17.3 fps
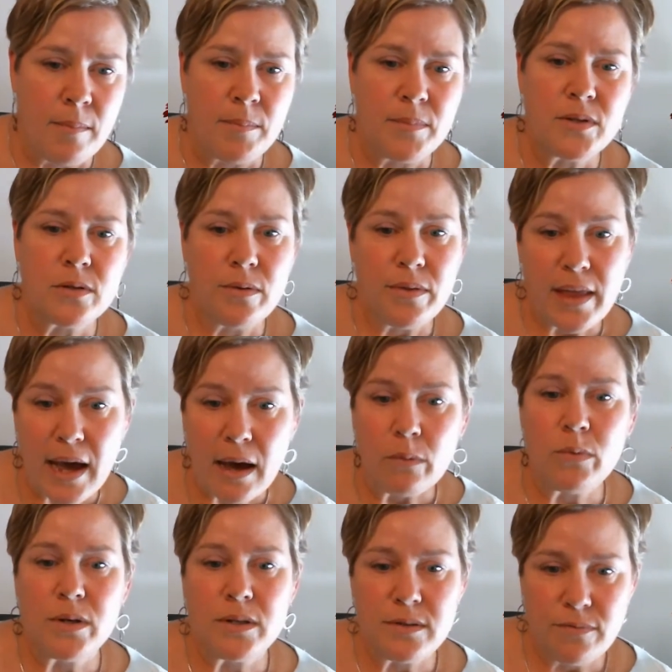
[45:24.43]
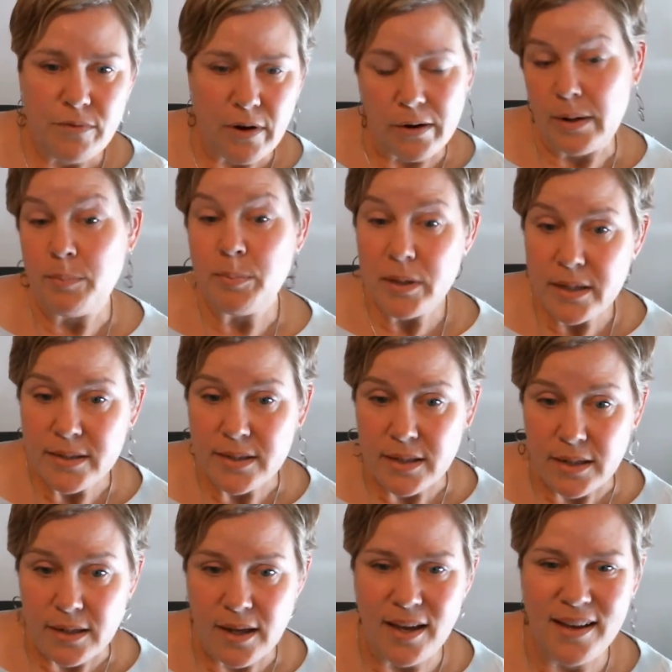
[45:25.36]
So that was very
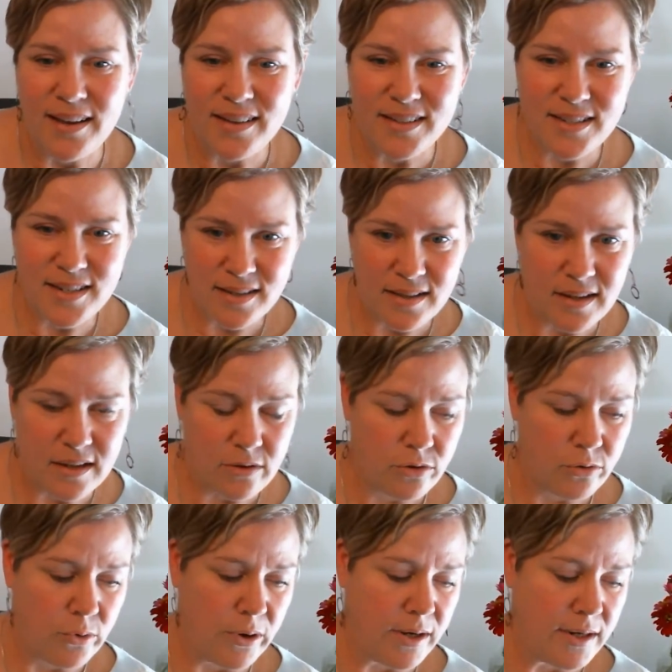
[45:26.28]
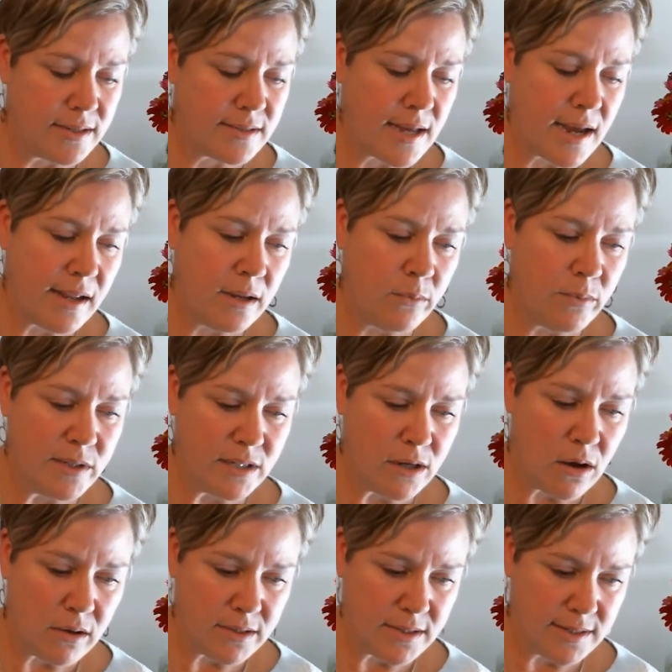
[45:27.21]
pleasing to the authorities, that he was
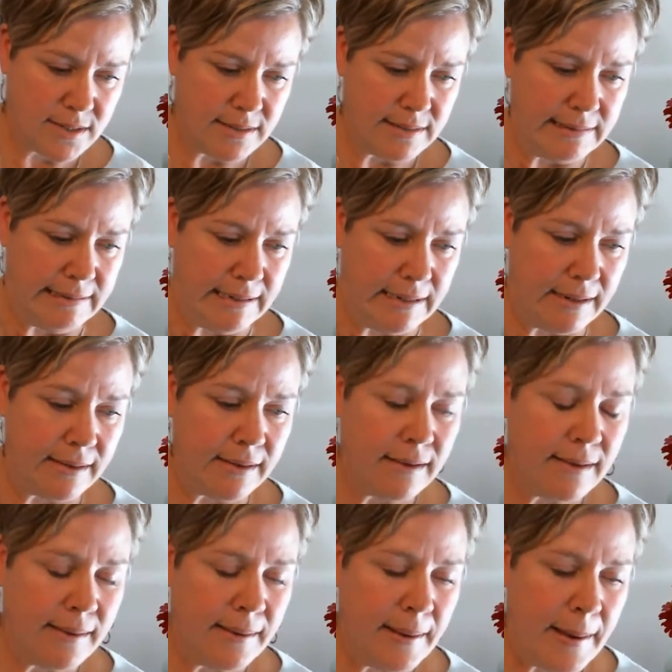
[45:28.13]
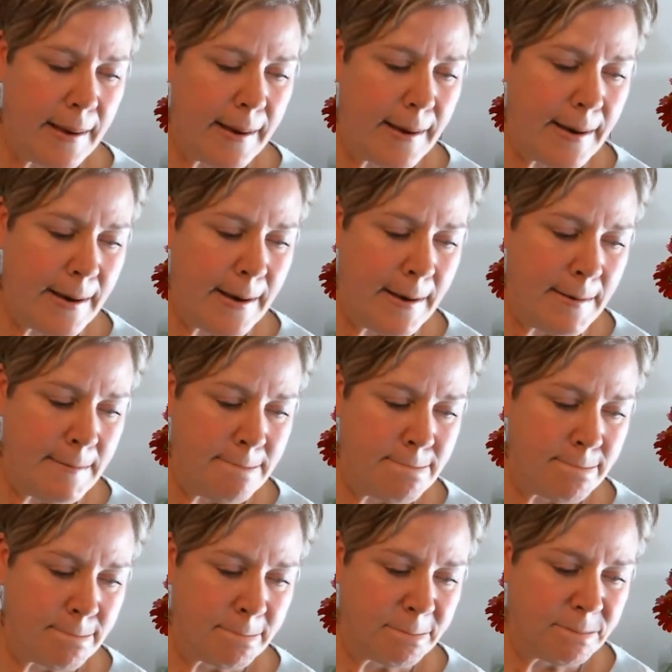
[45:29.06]
constantly
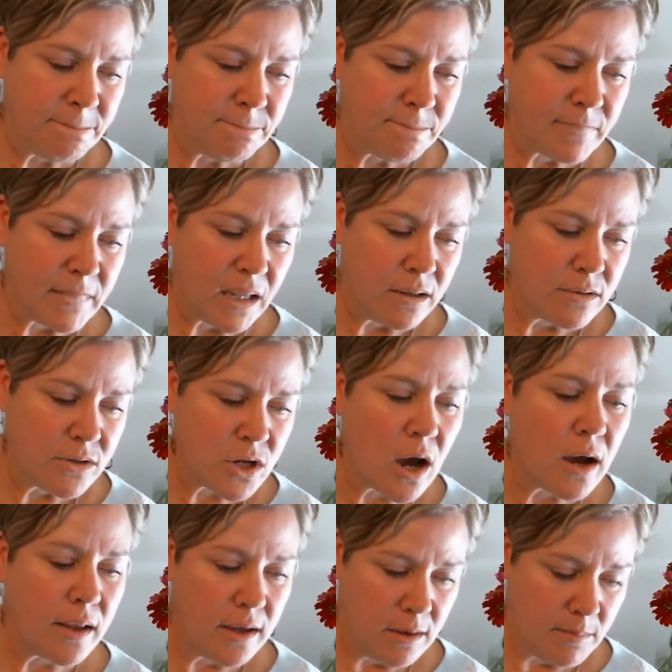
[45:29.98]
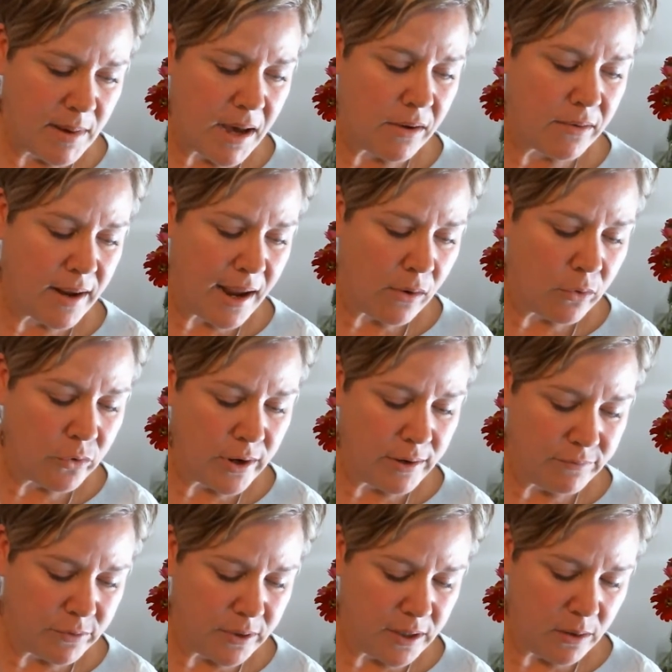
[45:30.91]
talking about how
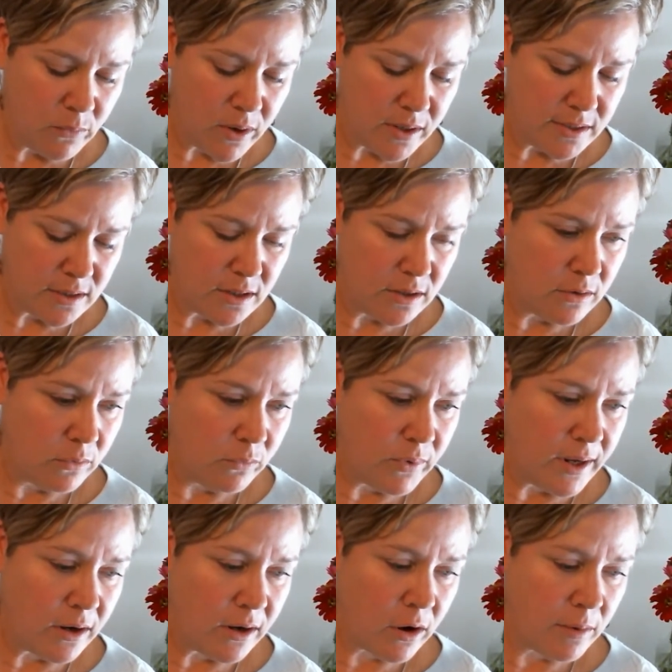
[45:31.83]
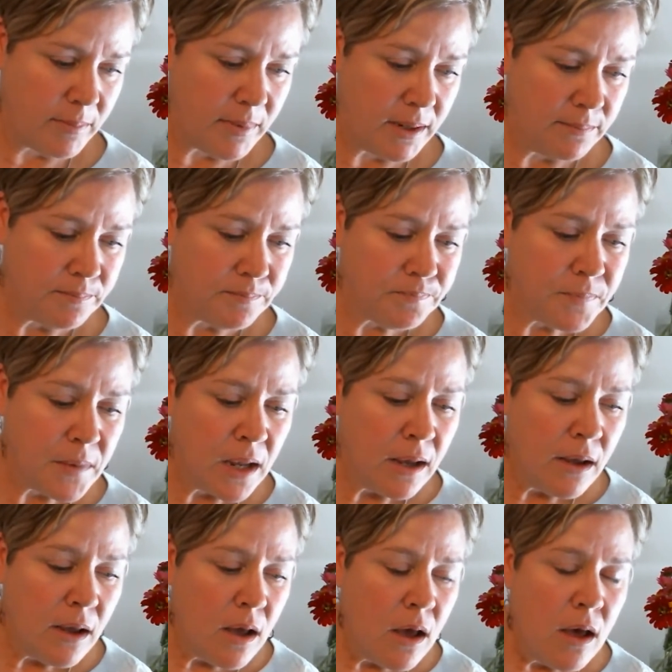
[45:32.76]
grateful he was to the Red Army.
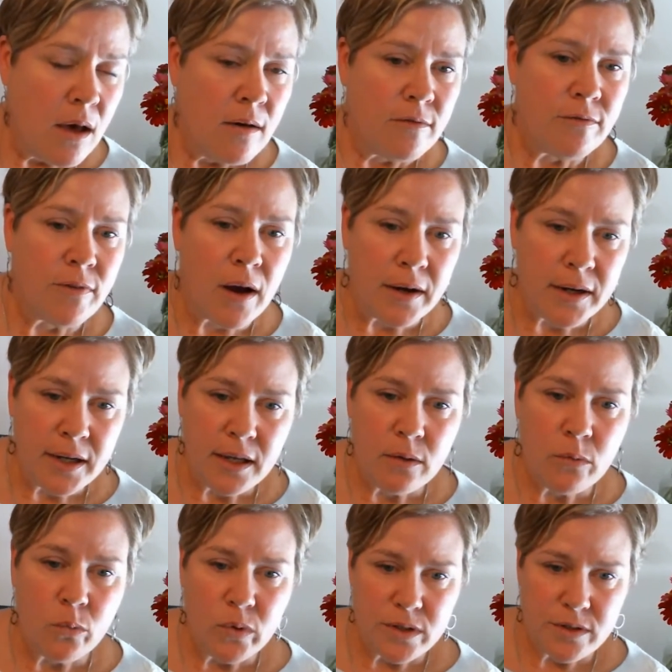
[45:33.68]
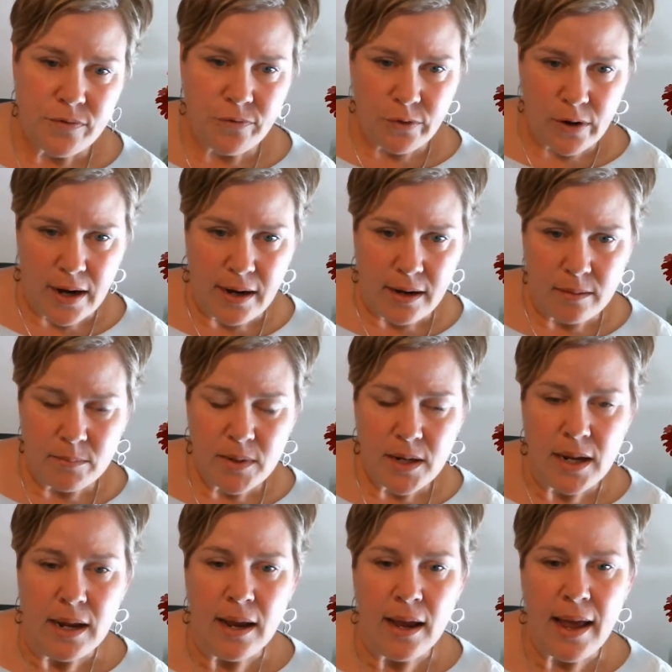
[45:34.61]
Vonnegut was framed
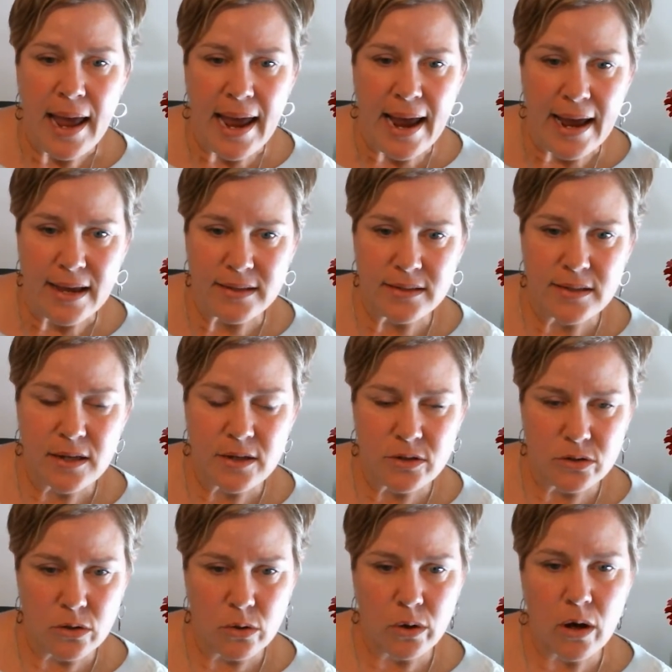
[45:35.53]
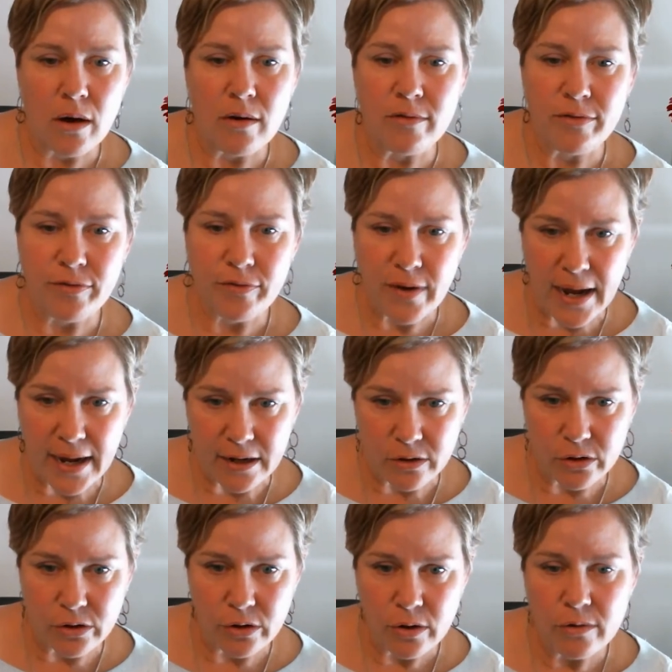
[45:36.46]
as a so-called
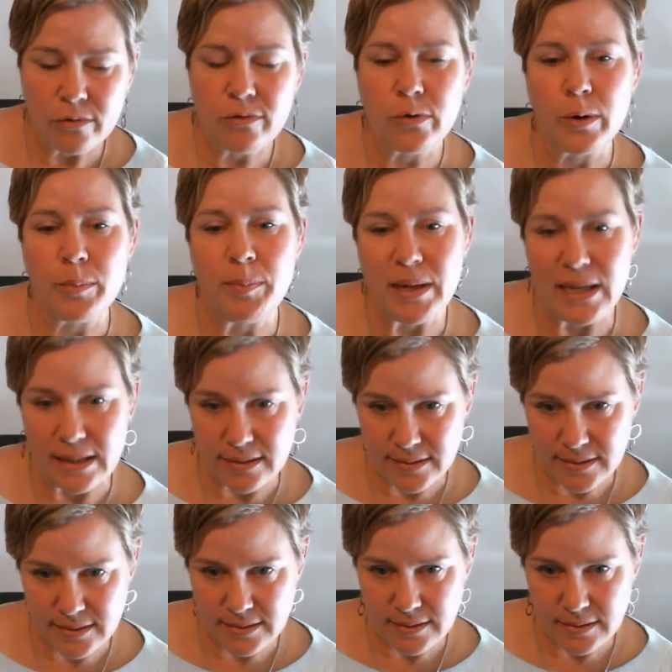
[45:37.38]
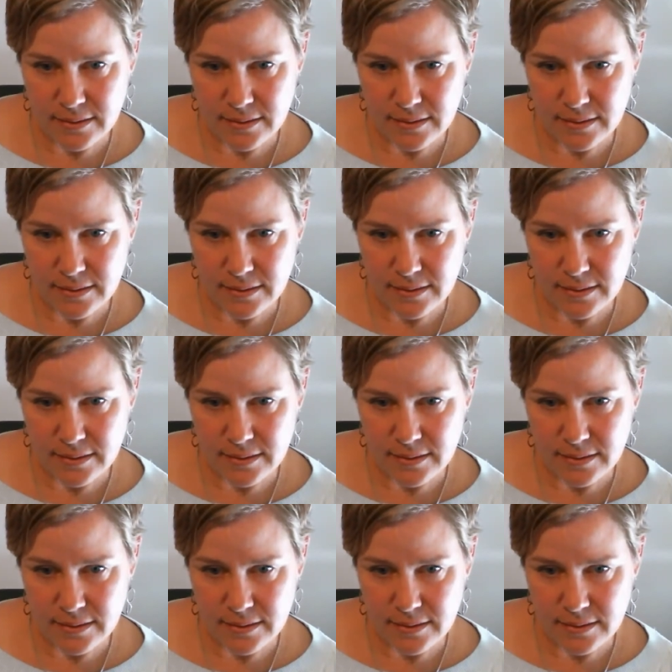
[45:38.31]
fighter for peace.